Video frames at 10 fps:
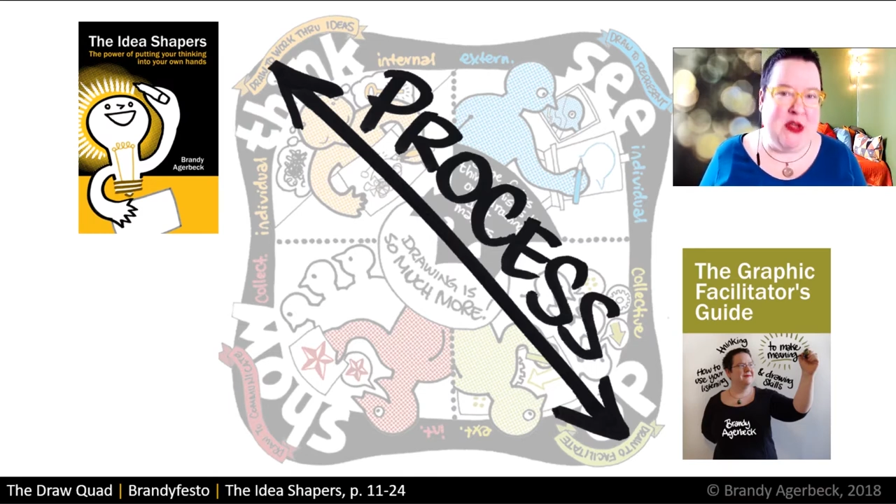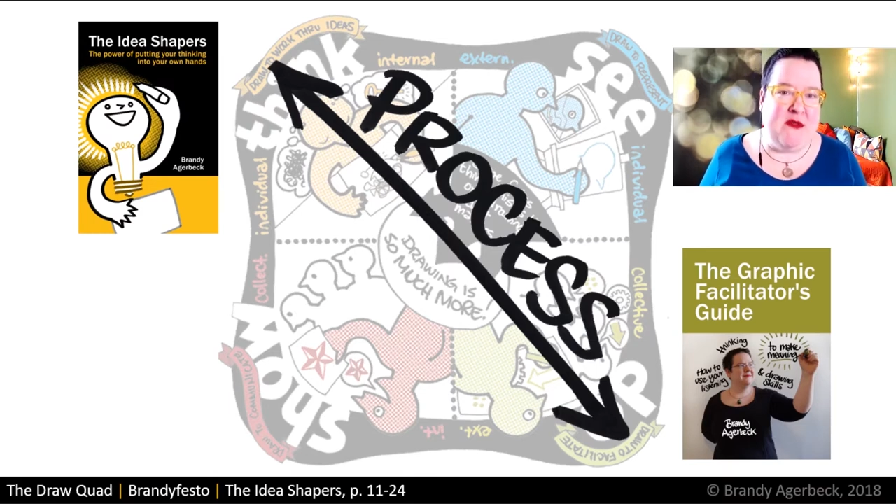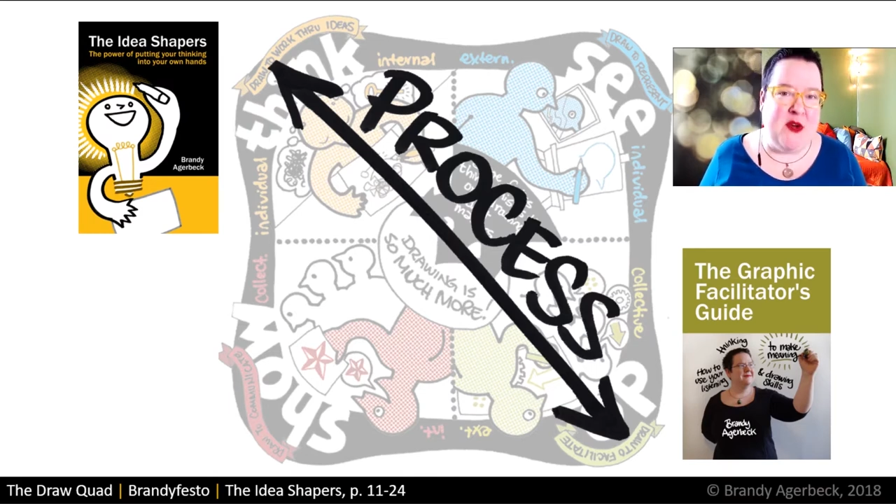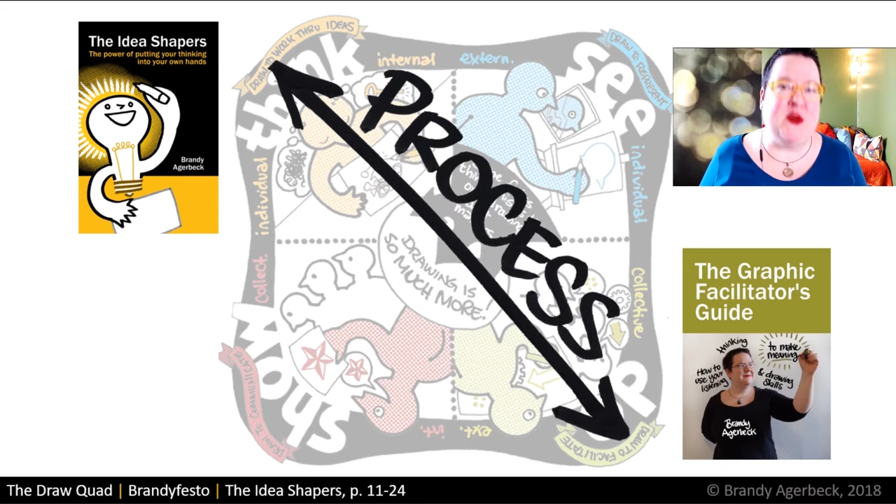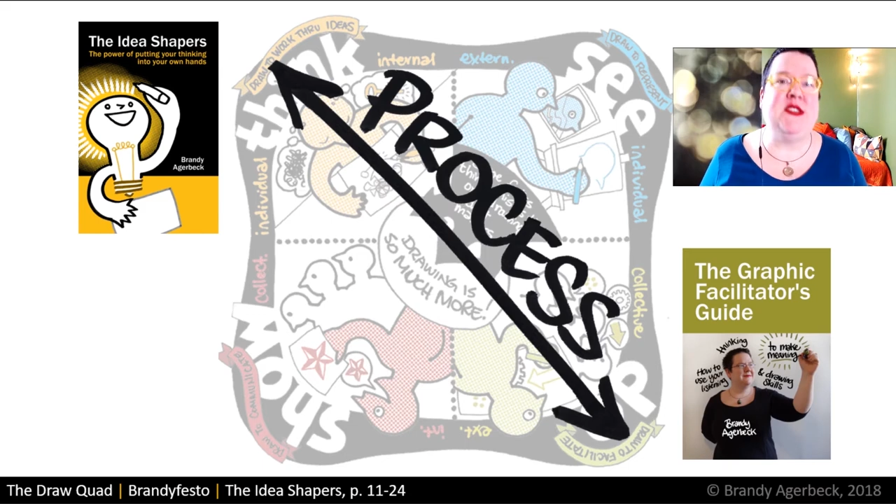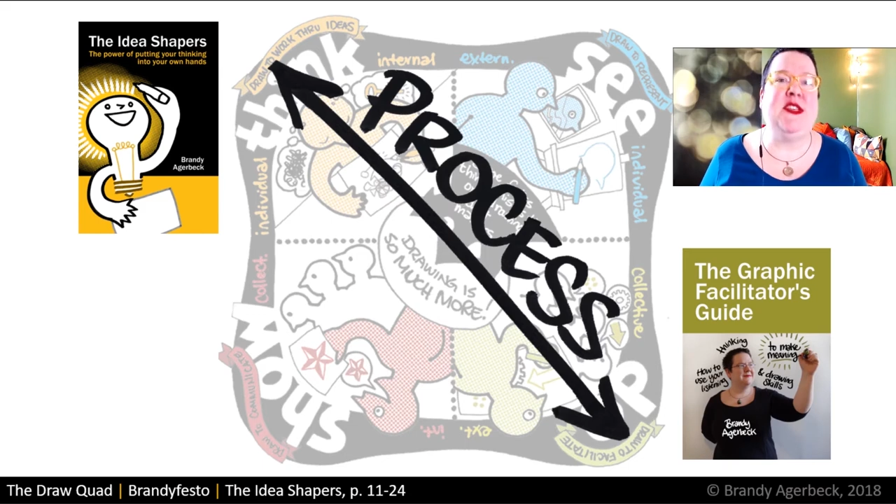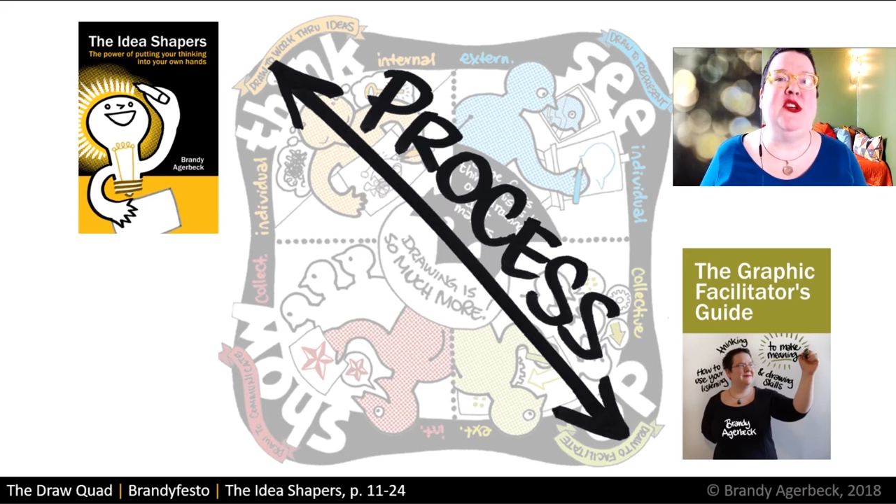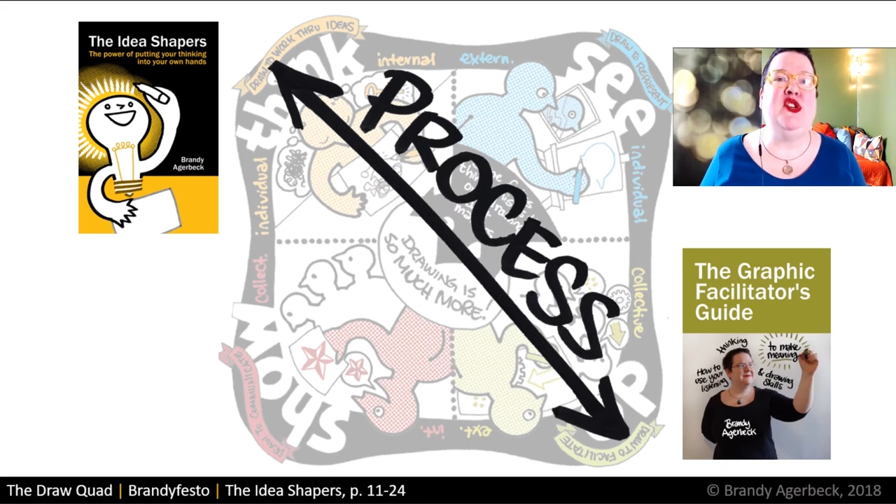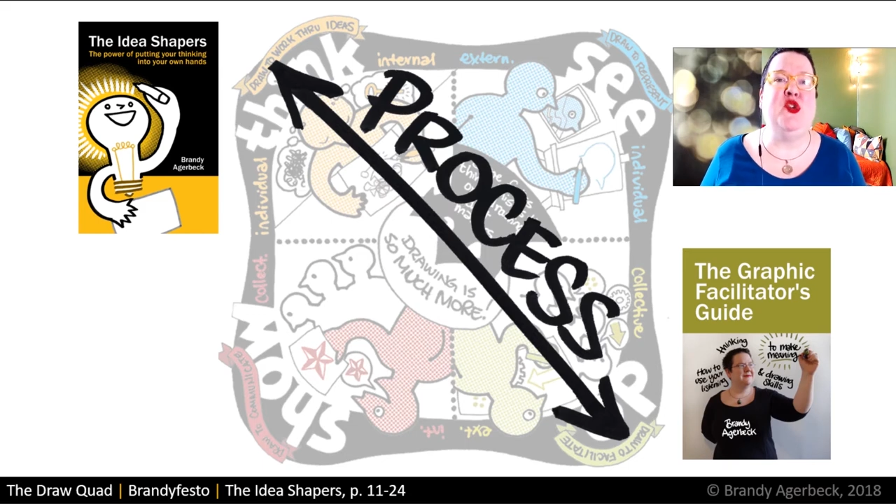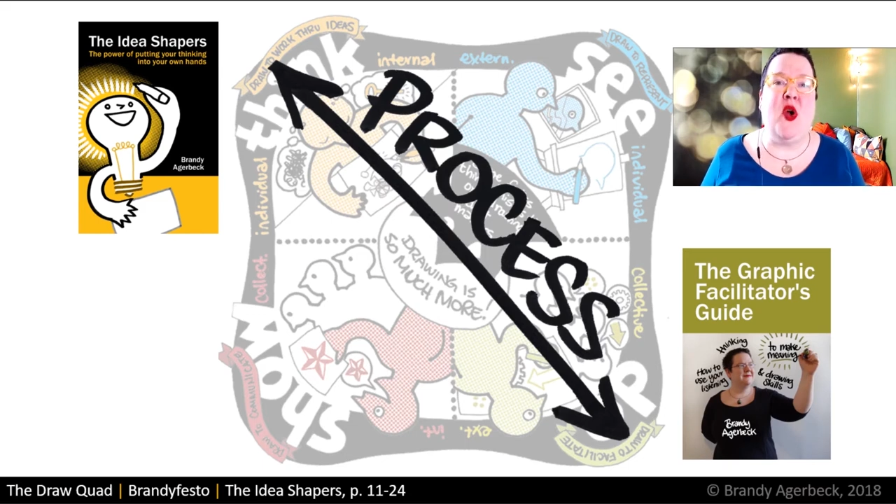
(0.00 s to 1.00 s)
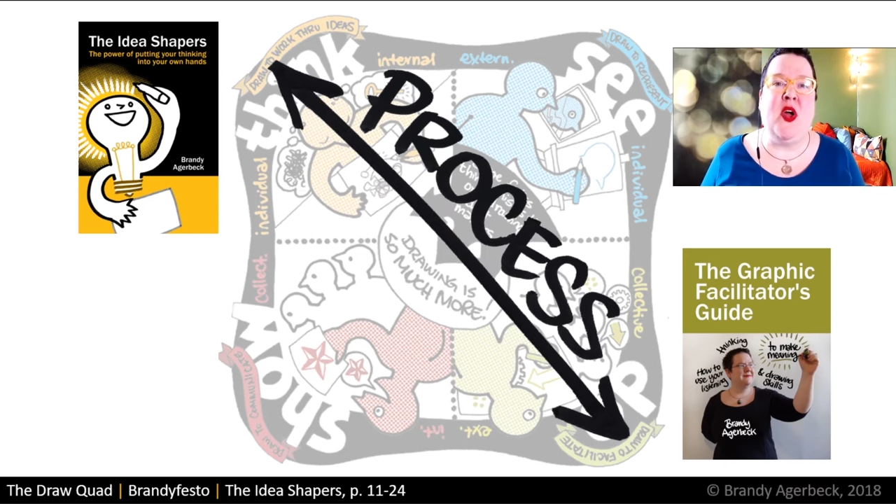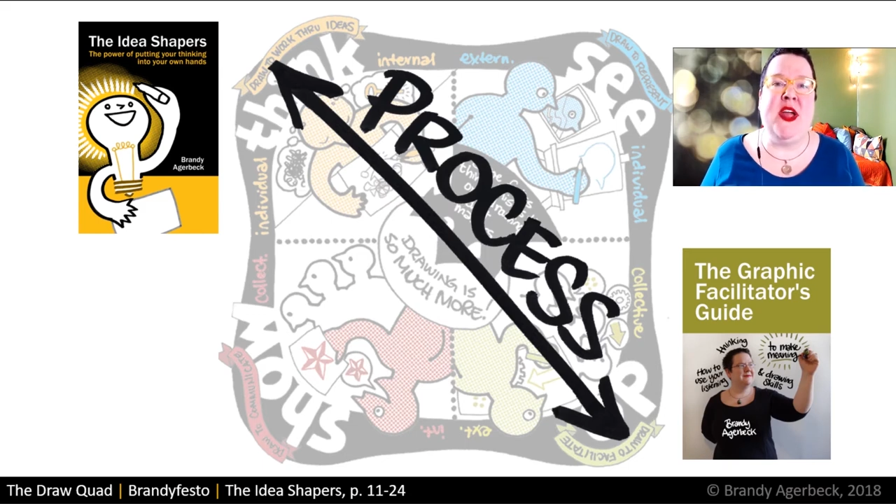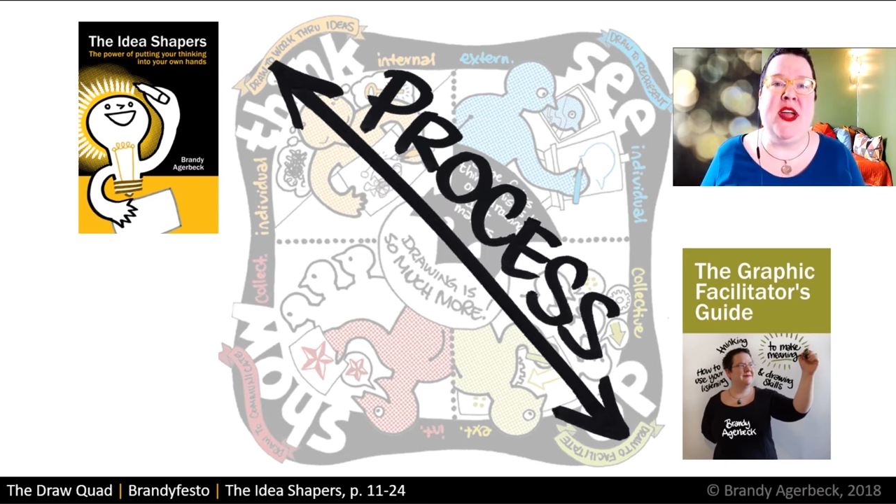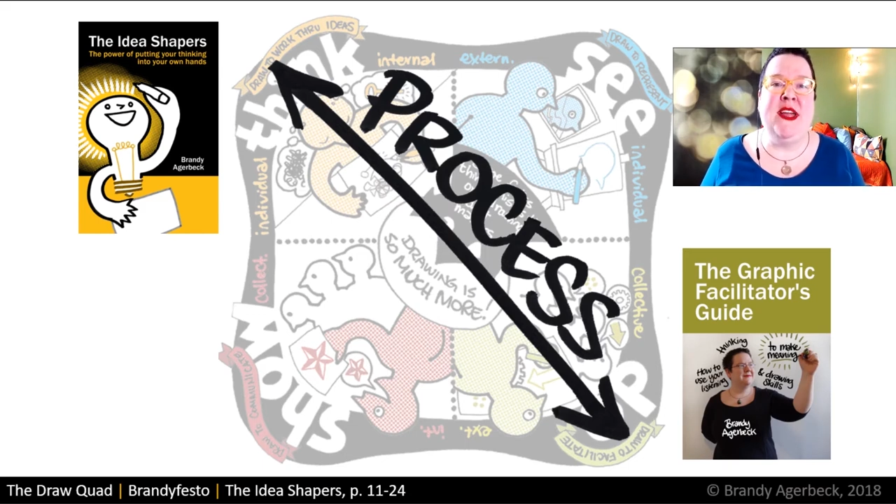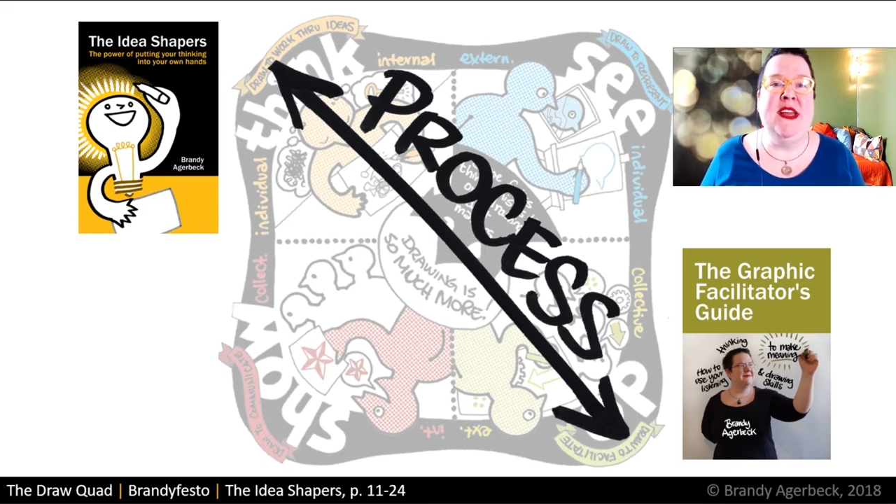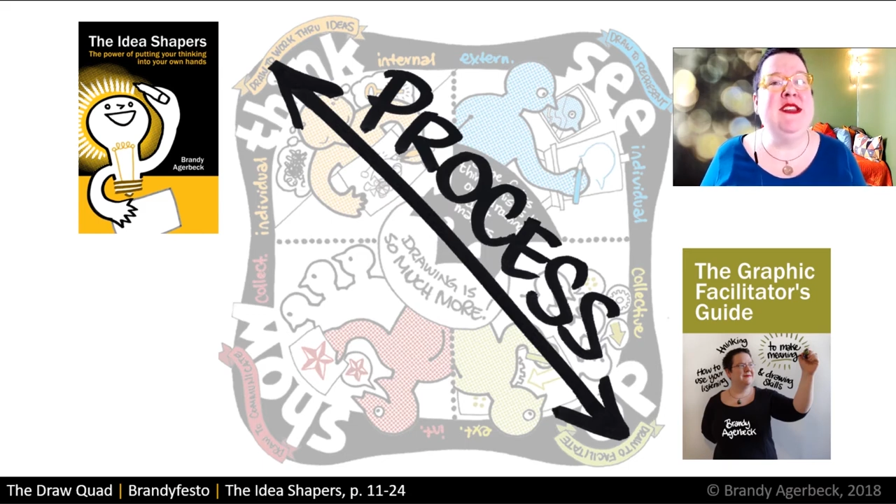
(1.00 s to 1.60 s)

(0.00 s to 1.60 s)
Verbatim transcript: focused on drawing